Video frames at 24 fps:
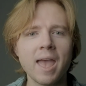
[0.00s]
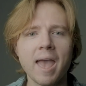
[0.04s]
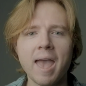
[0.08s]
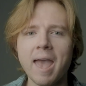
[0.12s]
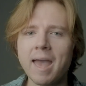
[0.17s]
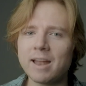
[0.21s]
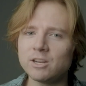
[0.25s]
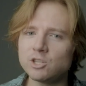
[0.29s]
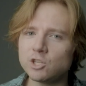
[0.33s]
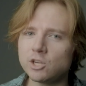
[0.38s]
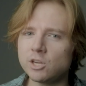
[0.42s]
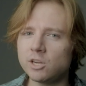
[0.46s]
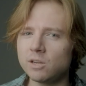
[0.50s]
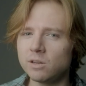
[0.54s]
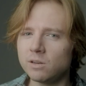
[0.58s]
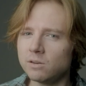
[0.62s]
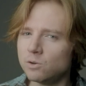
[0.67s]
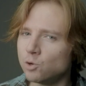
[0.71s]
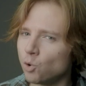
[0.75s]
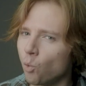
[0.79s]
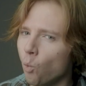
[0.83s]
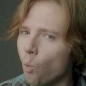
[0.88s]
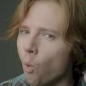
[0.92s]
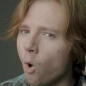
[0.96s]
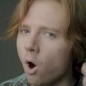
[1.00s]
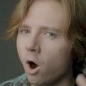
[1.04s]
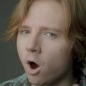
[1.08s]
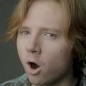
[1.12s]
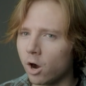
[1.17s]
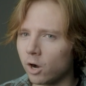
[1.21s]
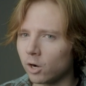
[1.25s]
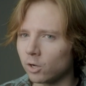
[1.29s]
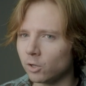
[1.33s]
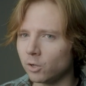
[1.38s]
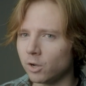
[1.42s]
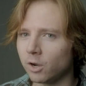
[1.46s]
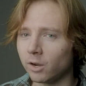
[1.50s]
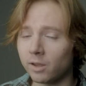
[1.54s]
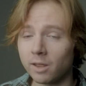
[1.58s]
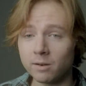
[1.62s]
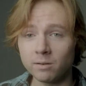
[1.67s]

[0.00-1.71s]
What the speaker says: edgy noir look,